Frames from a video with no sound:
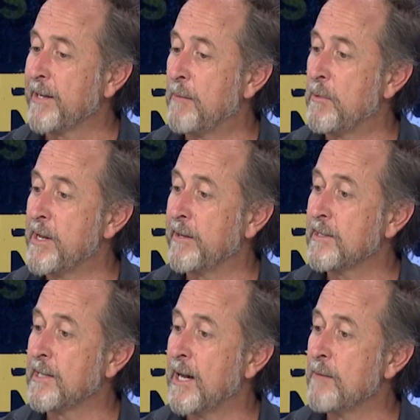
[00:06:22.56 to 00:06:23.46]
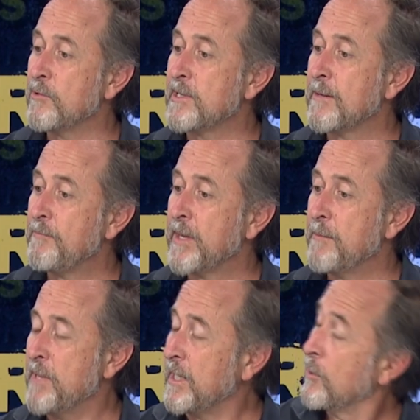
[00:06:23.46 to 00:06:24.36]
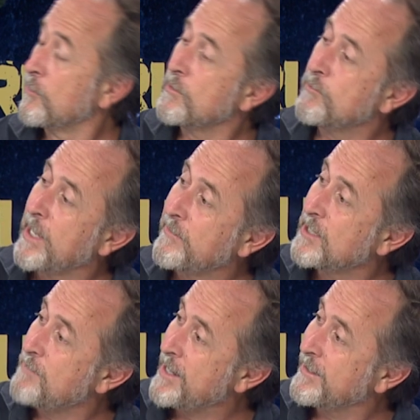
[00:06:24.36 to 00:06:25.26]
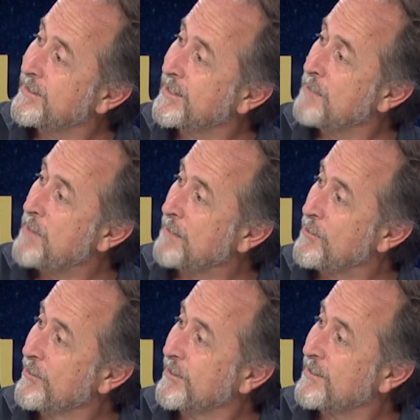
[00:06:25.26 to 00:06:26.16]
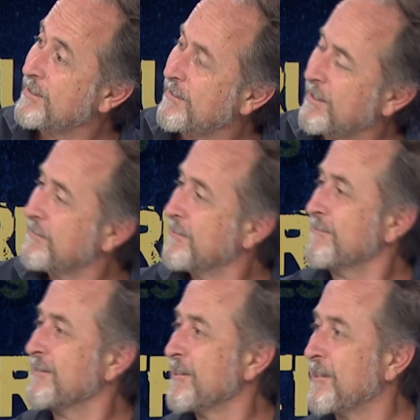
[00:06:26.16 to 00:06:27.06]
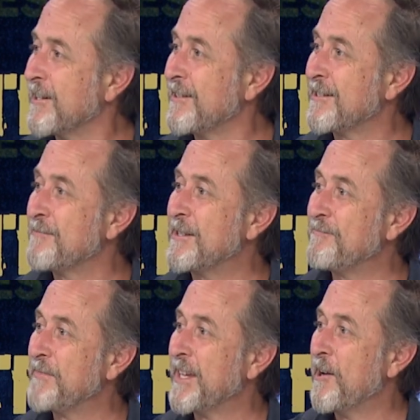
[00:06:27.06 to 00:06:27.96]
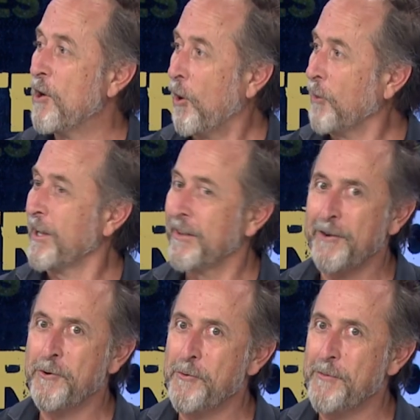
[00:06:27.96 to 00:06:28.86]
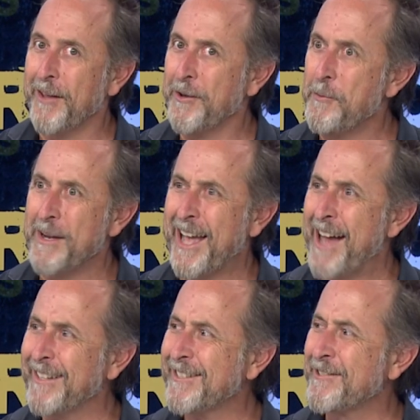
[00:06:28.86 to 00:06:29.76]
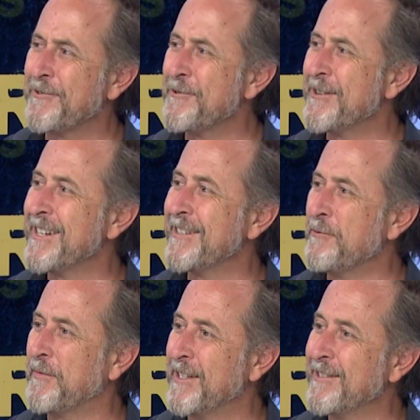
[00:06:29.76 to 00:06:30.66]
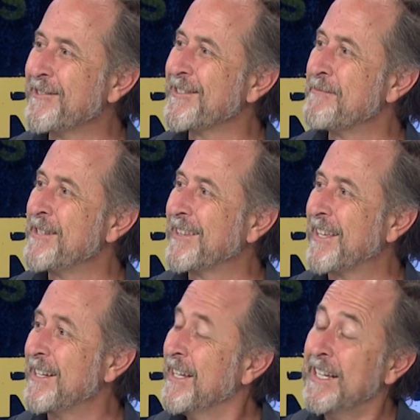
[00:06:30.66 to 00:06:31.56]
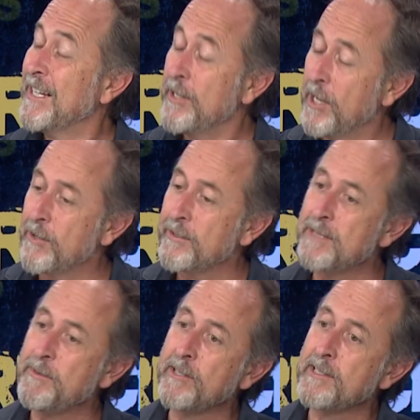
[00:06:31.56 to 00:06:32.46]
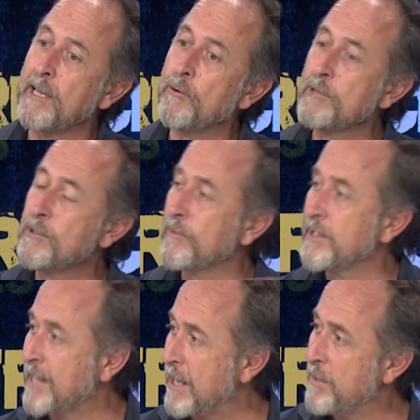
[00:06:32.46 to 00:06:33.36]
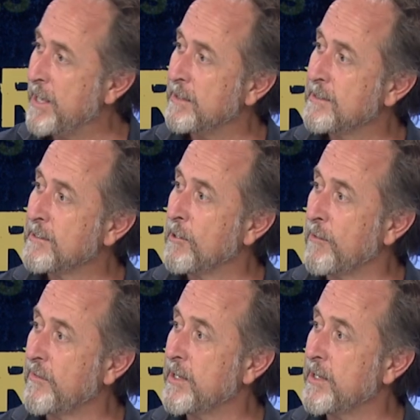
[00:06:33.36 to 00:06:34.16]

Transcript: Cabramatta at the time was many locals would have spanners in their back pockets, and you think, oh, okay, that's a bit odd. Are they all mechanics or fitters or something like that? No, it's because they all took the tap heads off